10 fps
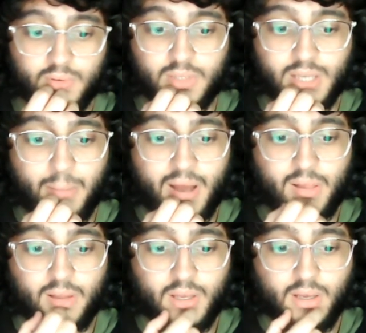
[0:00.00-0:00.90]

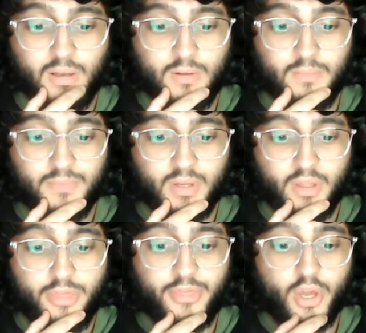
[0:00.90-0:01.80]
Yamal,
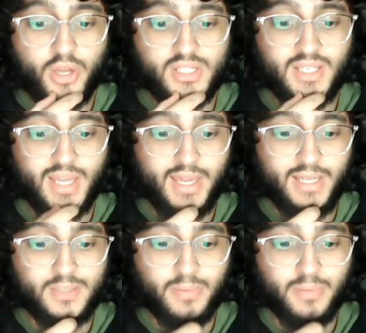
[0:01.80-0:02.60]
38